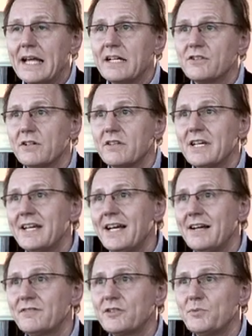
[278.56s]
And so they
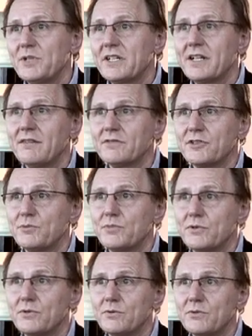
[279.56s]
have to be
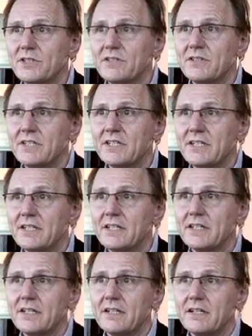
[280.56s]
comfortable with the
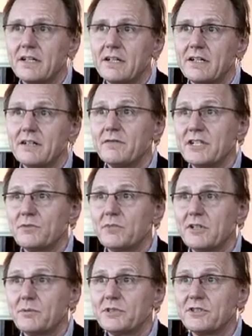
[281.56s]

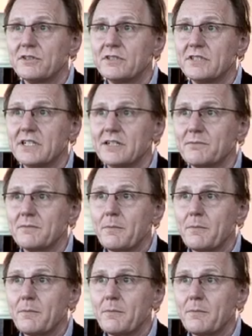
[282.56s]
investment opportunity.